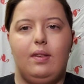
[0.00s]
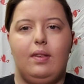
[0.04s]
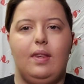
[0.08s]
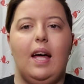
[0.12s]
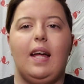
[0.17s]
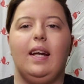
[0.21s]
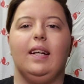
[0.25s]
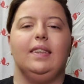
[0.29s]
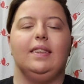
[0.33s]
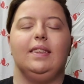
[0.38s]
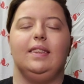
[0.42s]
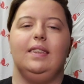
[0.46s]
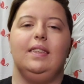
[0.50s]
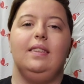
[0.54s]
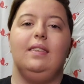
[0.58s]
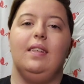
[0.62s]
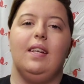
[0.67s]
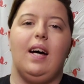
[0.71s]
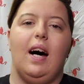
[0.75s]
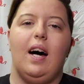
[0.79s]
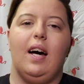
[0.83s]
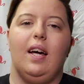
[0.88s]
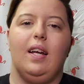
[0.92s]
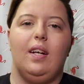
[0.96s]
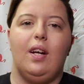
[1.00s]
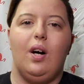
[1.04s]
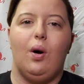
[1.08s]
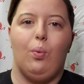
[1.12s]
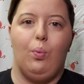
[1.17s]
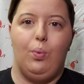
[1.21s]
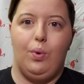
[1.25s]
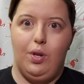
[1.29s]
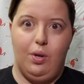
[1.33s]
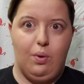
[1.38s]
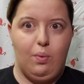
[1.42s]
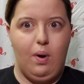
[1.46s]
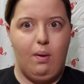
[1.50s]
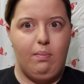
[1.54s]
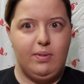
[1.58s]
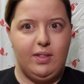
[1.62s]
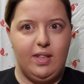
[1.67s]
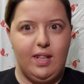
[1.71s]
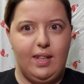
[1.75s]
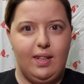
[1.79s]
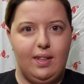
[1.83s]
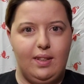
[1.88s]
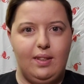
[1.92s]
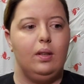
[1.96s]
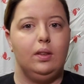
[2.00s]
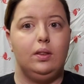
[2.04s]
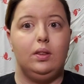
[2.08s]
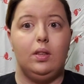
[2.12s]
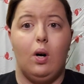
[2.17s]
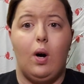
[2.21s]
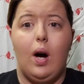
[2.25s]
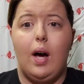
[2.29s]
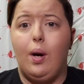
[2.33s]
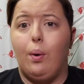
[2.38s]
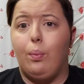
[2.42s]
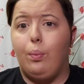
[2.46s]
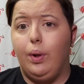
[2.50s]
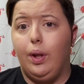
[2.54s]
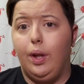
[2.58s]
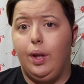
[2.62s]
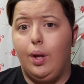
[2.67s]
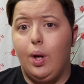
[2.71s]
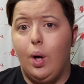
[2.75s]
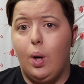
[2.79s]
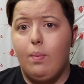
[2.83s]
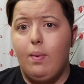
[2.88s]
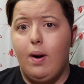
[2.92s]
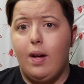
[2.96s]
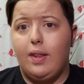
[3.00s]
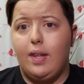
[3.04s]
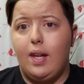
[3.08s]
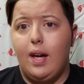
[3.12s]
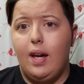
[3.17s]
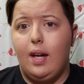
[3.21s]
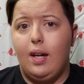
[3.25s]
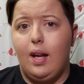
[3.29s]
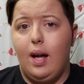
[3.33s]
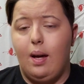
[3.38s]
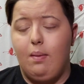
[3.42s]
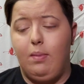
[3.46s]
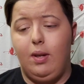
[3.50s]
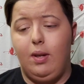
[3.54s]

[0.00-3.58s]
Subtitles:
that it's not a real website. So I don't really know about that. I